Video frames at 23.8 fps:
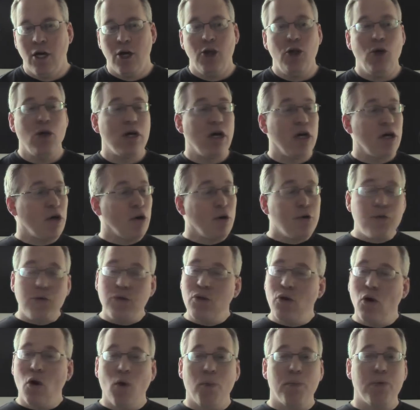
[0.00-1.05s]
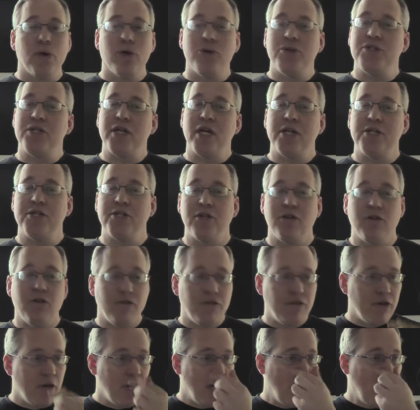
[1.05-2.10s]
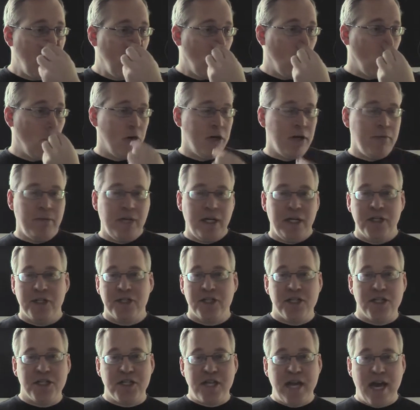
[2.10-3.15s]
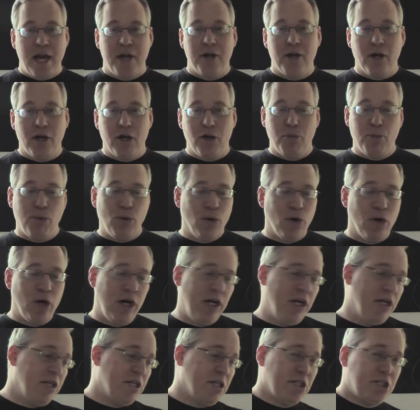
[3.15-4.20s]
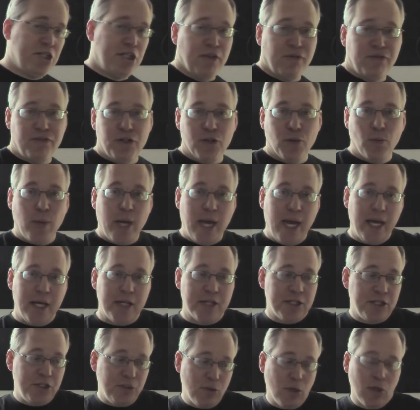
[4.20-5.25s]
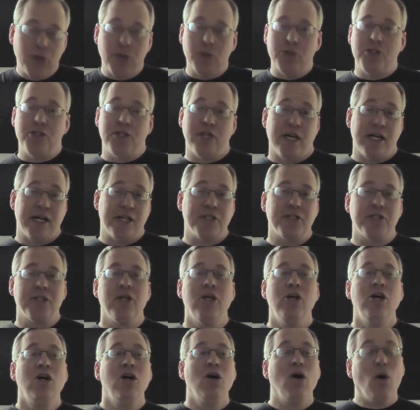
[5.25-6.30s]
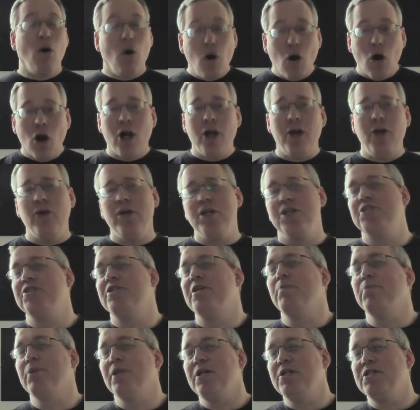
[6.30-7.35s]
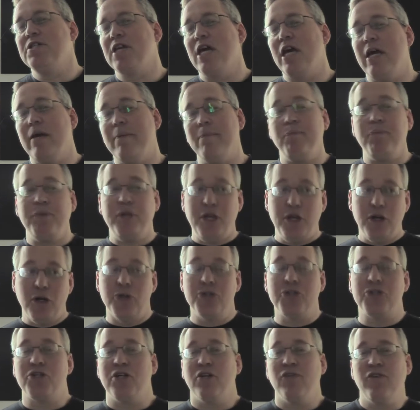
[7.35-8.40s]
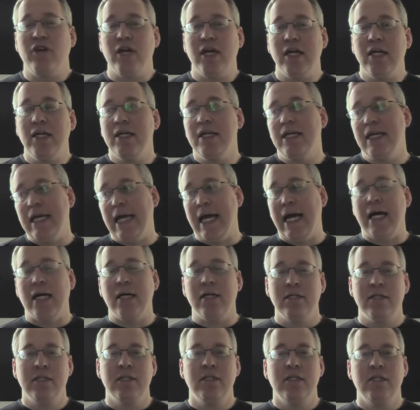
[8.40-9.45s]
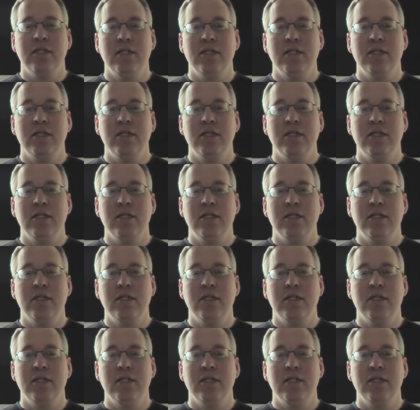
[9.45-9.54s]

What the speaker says: You could go through the whole process of what it means to stand on a board and to shift your weight and to do all those things. Or you could simply say, you know surfing? Yeah.